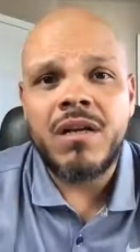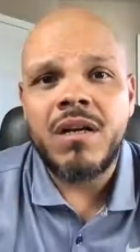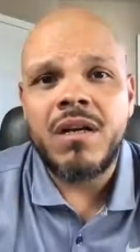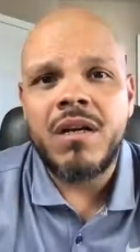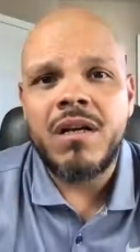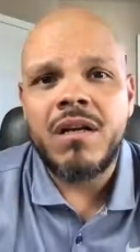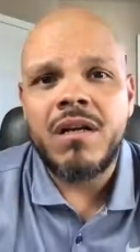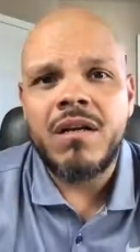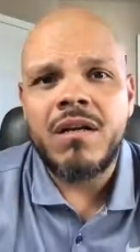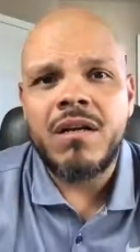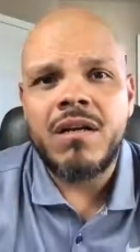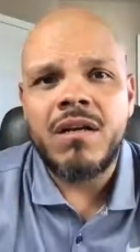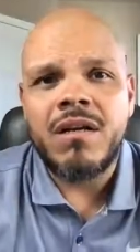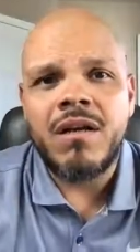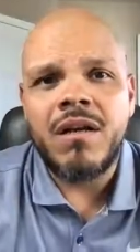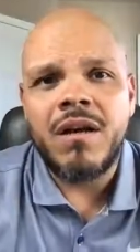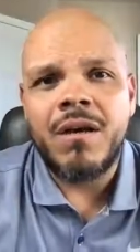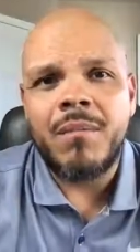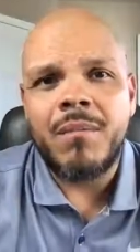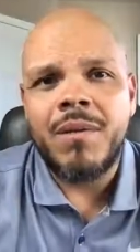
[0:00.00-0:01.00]
uh, uh,
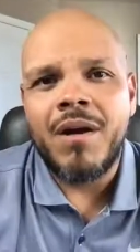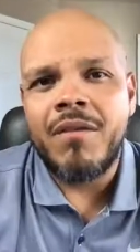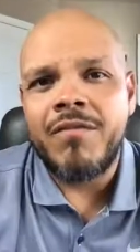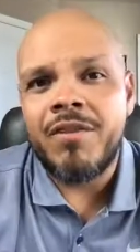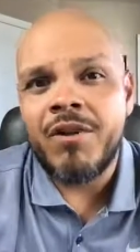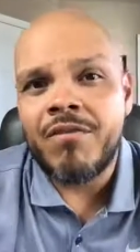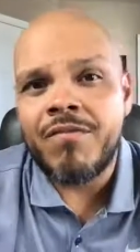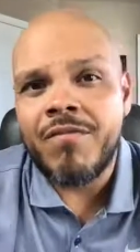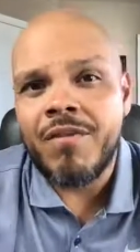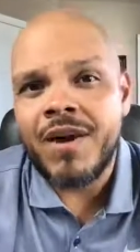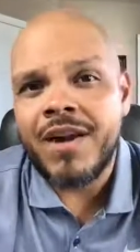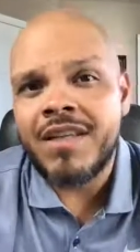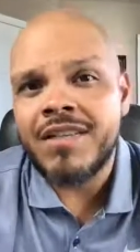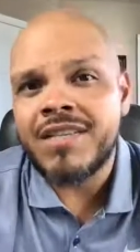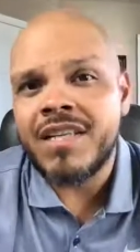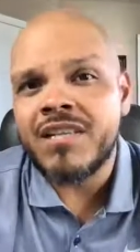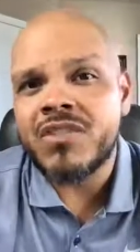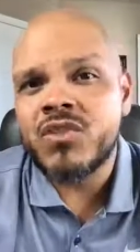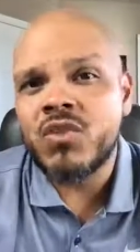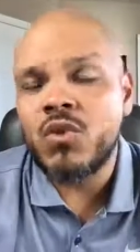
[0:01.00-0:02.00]
um, of their
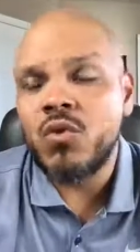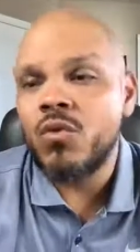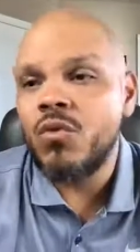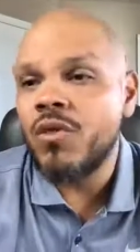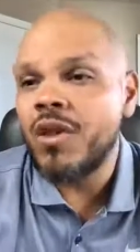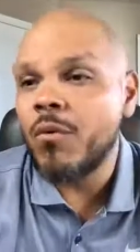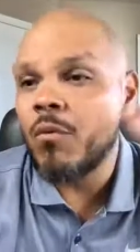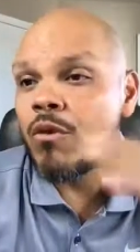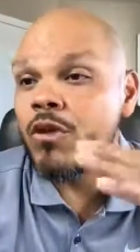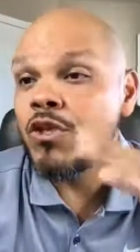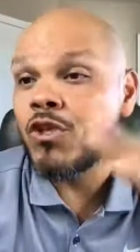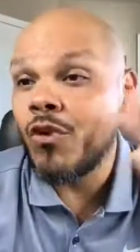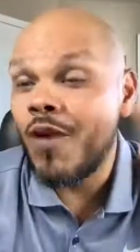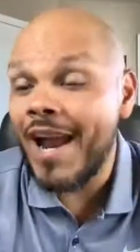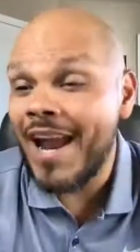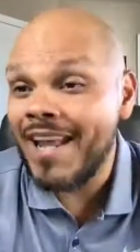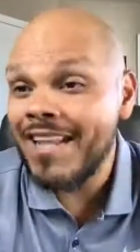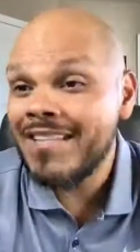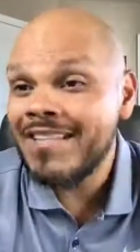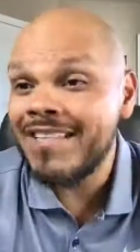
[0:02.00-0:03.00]
friends at school, they were
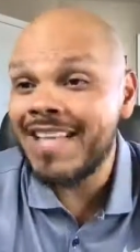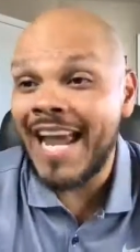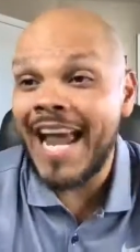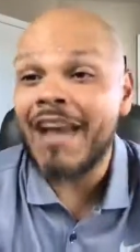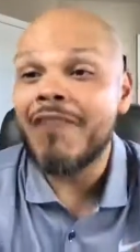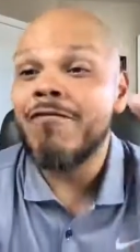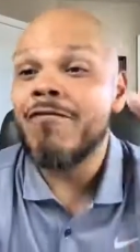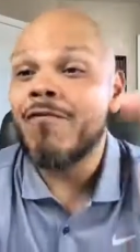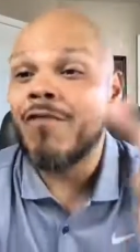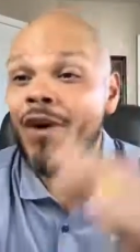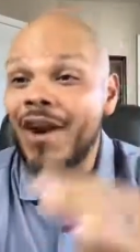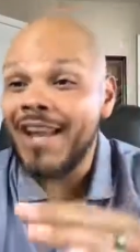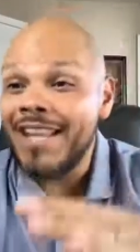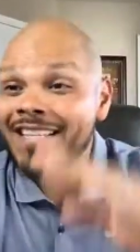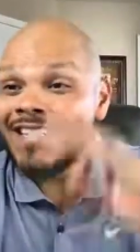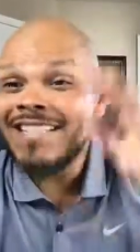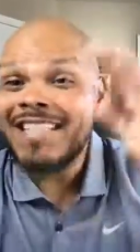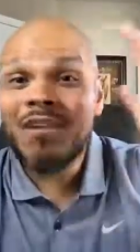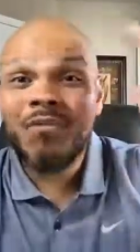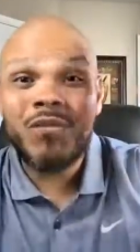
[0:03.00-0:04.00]
trans. They had
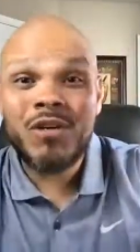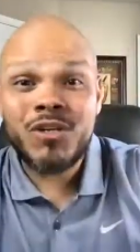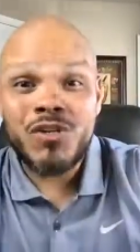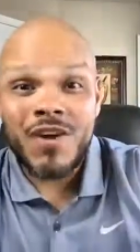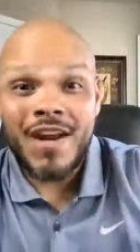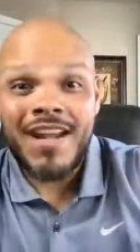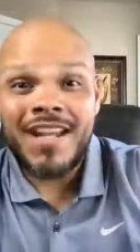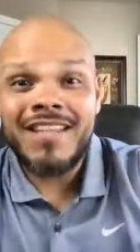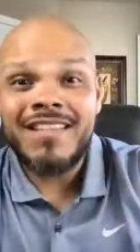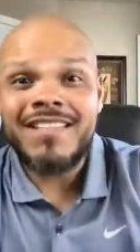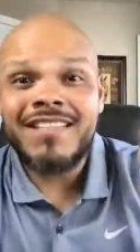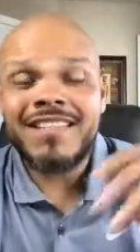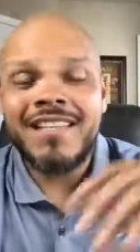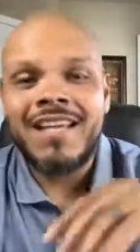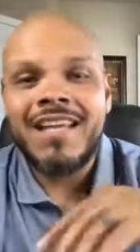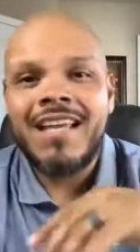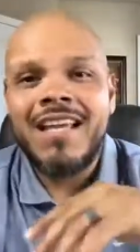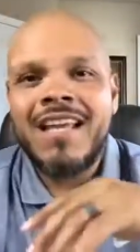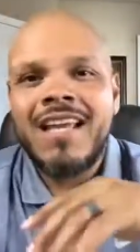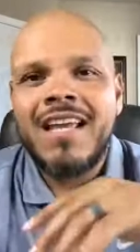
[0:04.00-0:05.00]
friends that were trans,
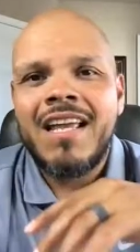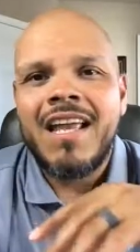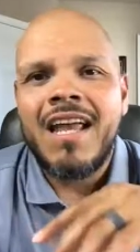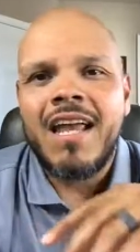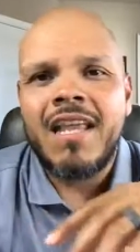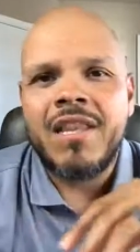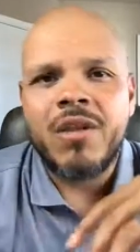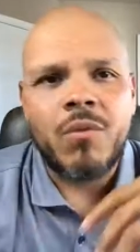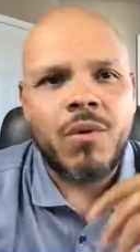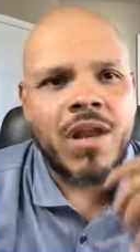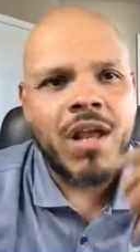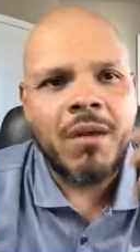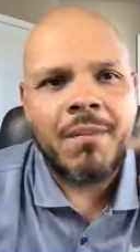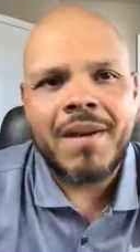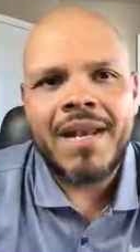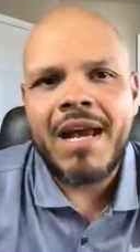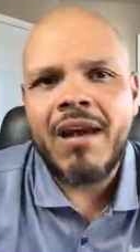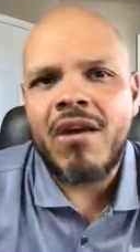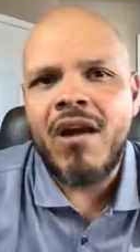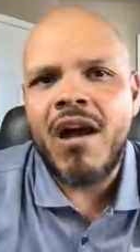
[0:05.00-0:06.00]
and they were
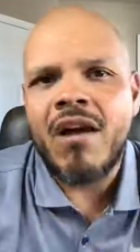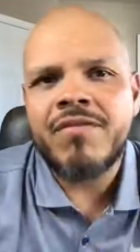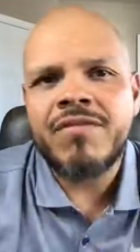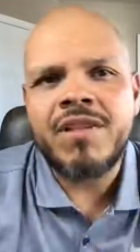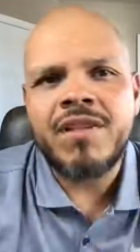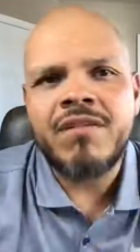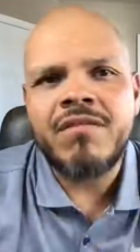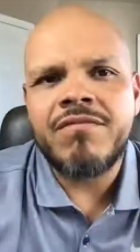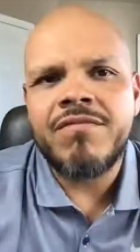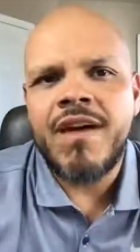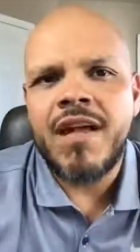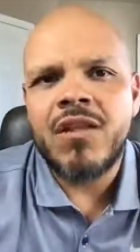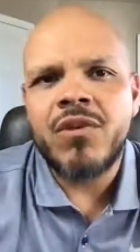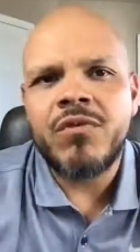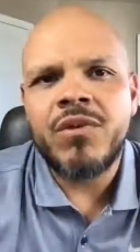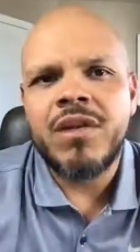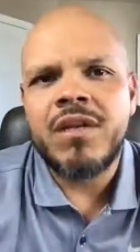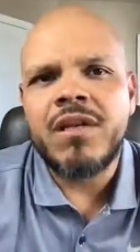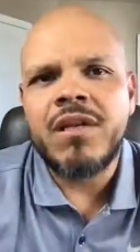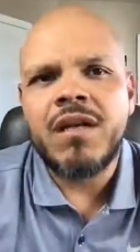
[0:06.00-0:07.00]
coming out often
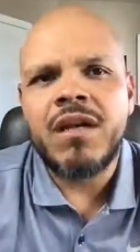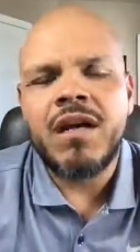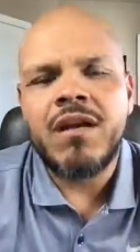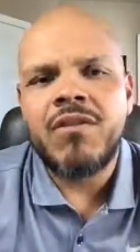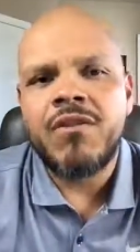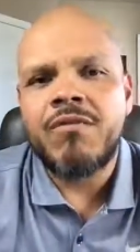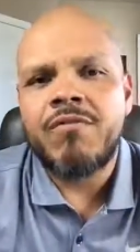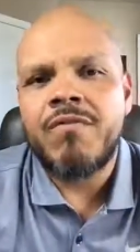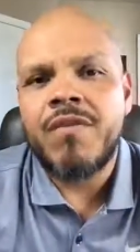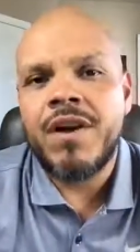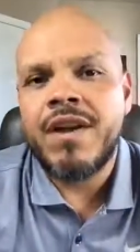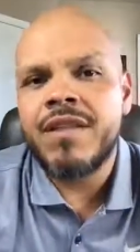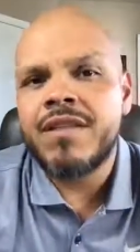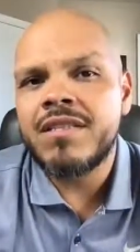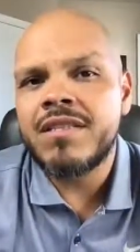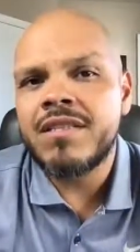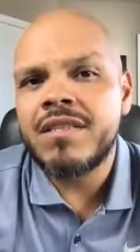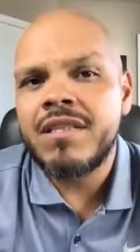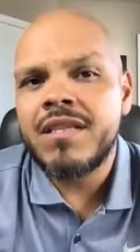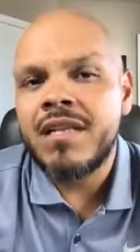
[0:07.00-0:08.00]
following uh, their
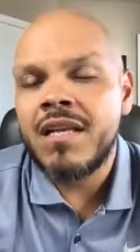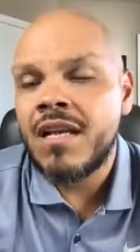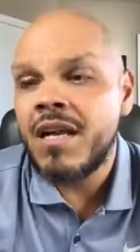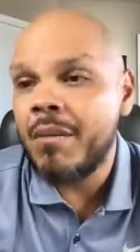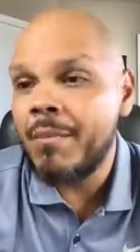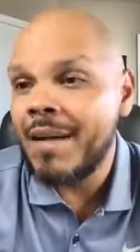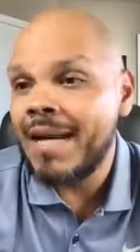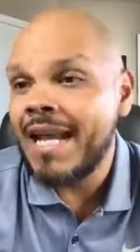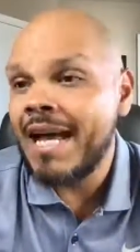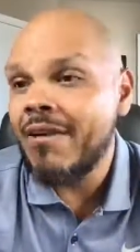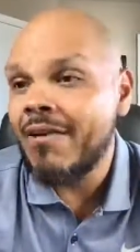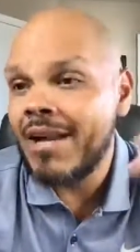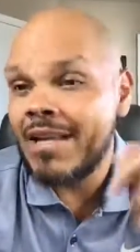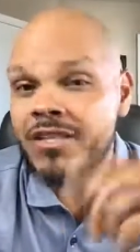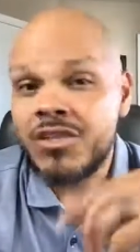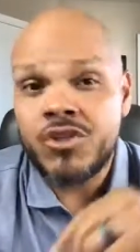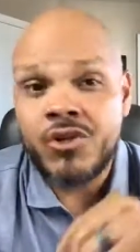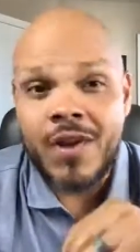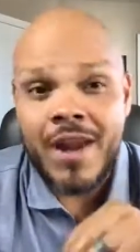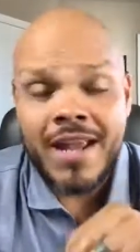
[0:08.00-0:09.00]
friends coming out
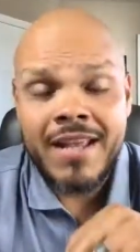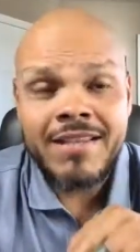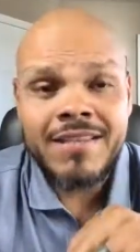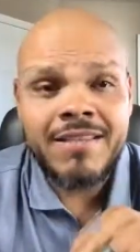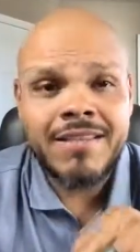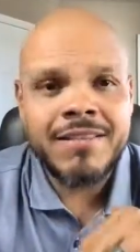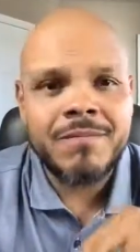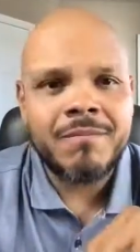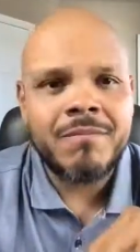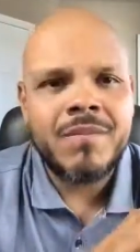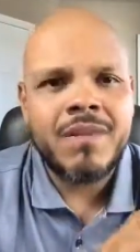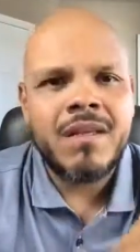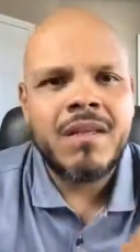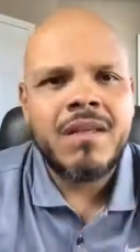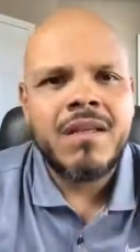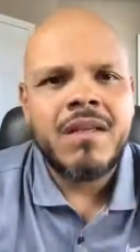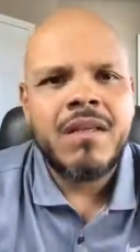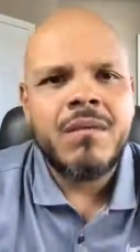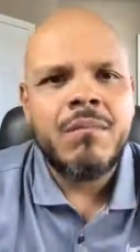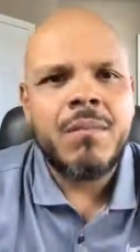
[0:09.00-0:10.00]
as trans.
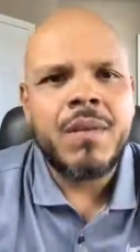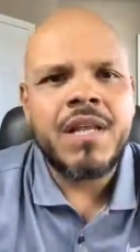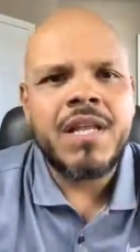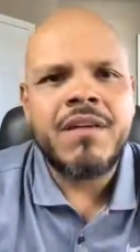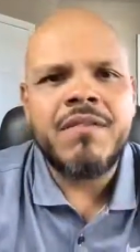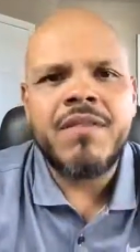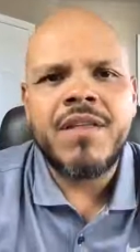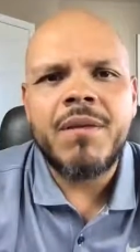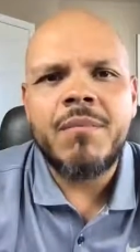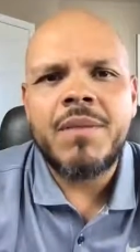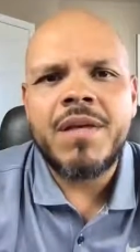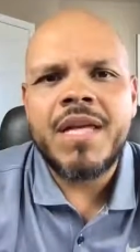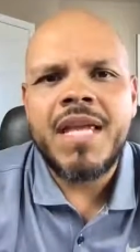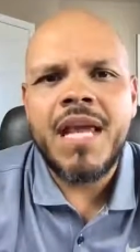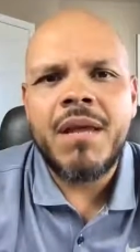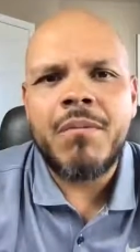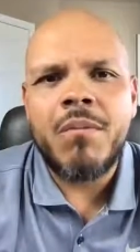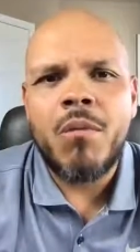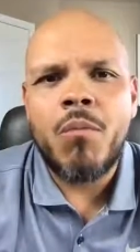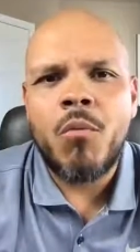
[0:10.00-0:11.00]
Many of them
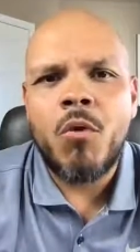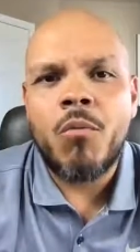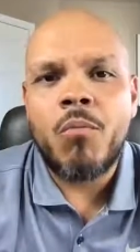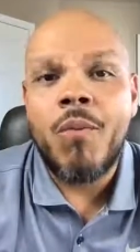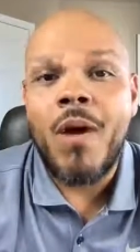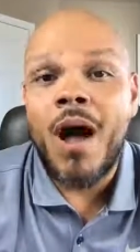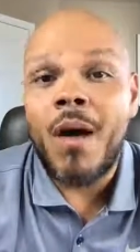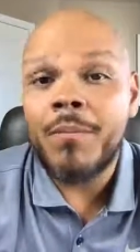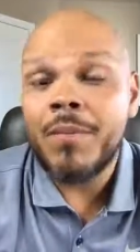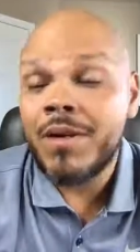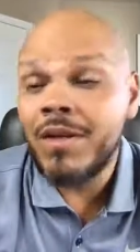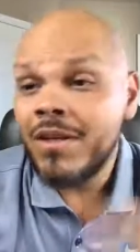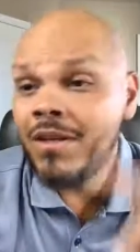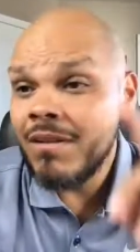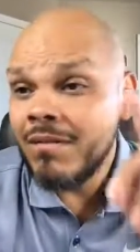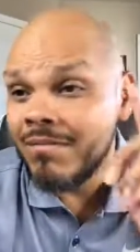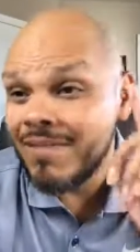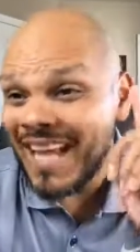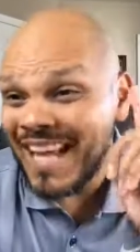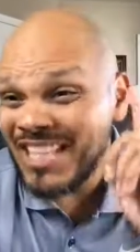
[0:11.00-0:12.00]
became more
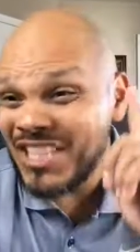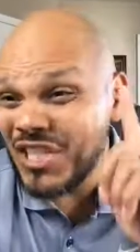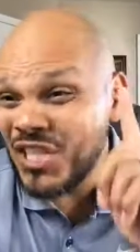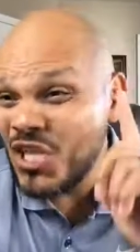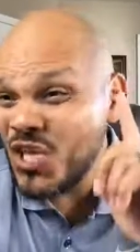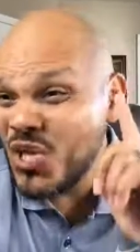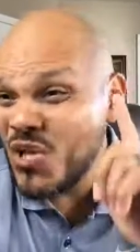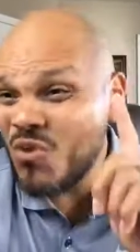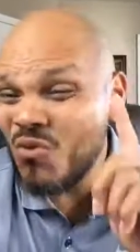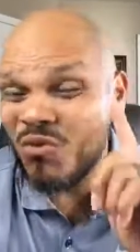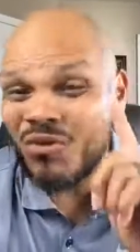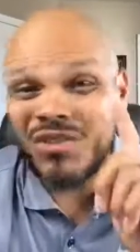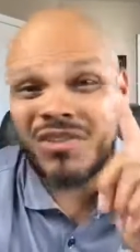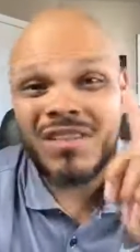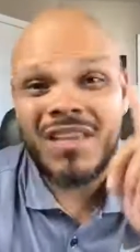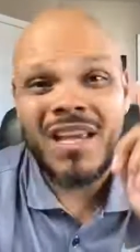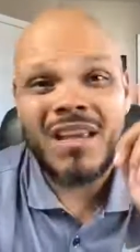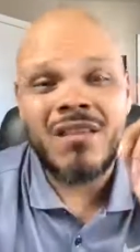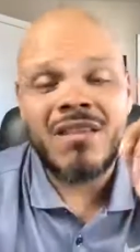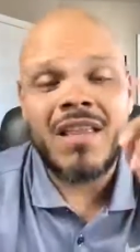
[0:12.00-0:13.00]
popular. That's huge.
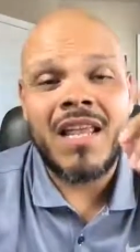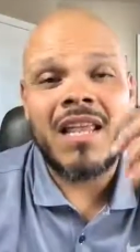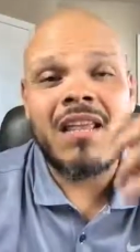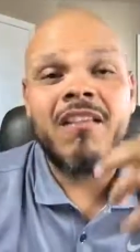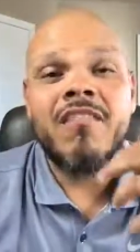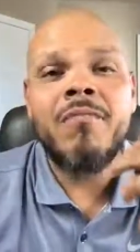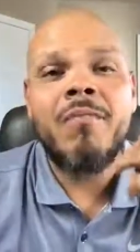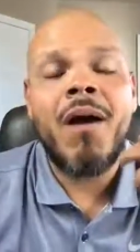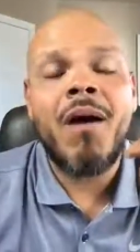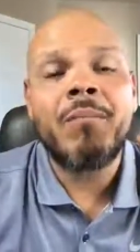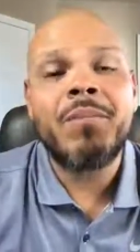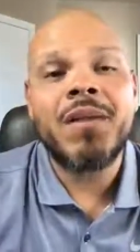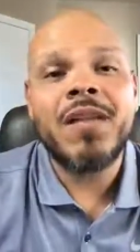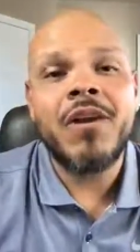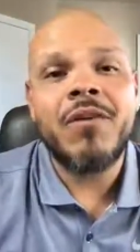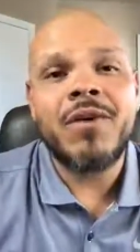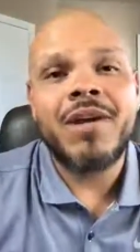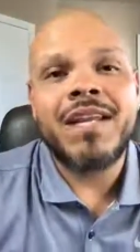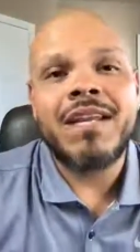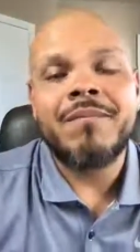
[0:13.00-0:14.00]
They, they love
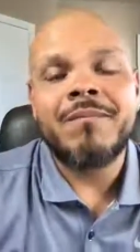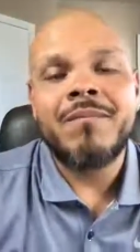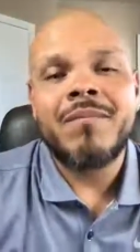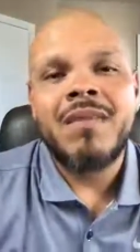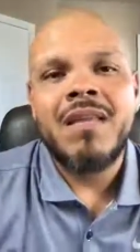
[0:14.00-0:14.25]
popularity